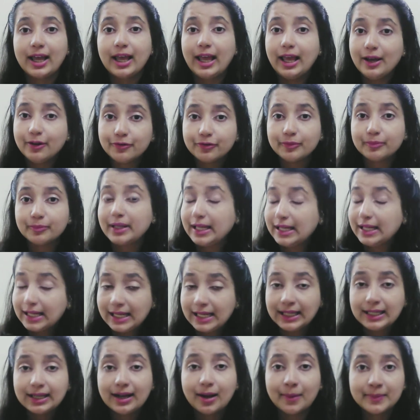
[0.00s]
if
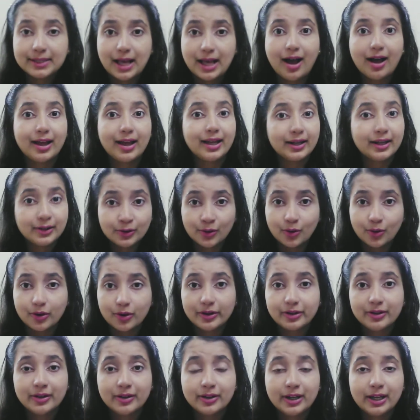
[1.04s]
bleeding gums are
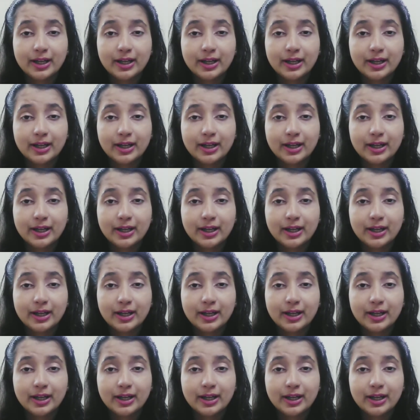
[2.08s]
ignored,